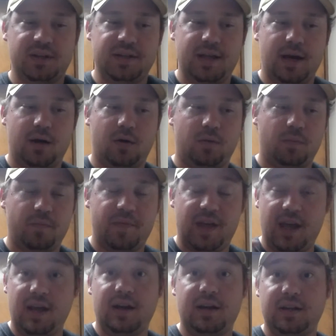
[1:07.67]
Now,
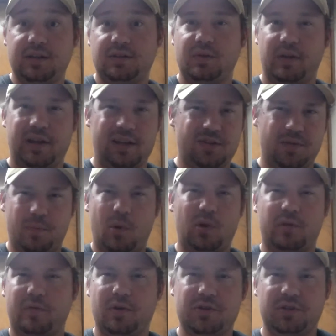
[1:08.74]
they edited it to like a
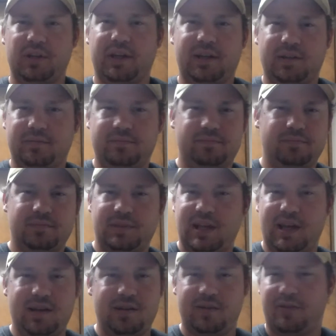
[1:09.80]
smaller version, like a
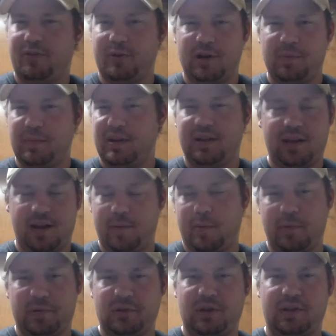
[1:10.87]
10 to 30 minute, I can't
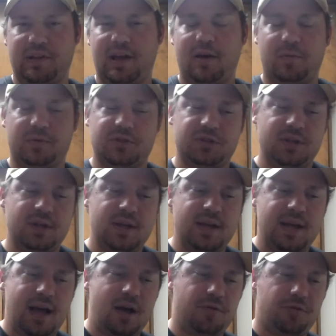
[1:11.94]
remember exactly how
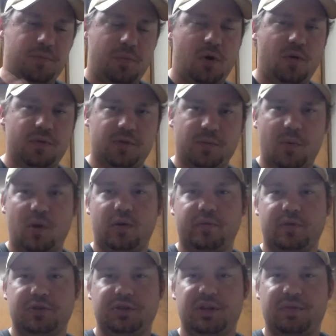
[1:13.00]
small the smaller
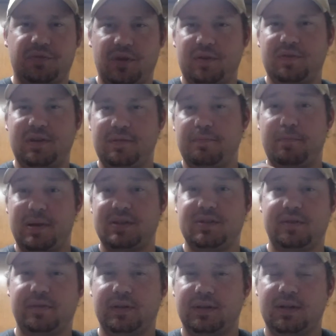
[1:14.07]
version is, so I've seen bits
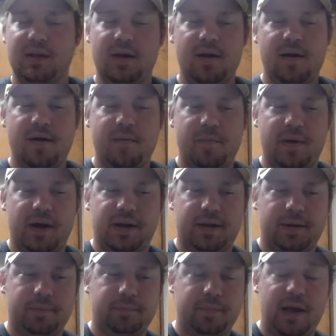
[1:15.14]
of it, but
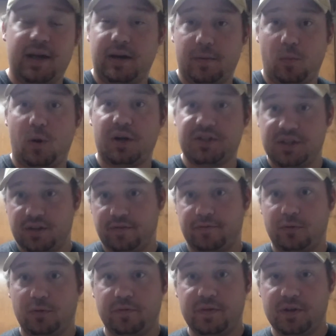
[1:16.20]
I ended up watching the
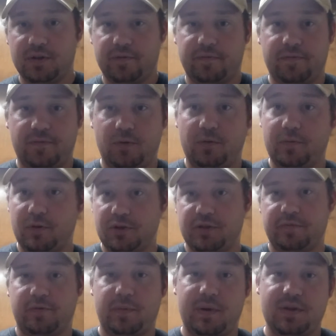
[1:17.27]
full
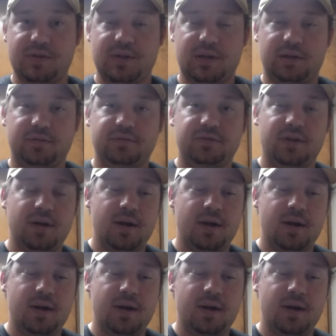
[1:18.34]
version for myself.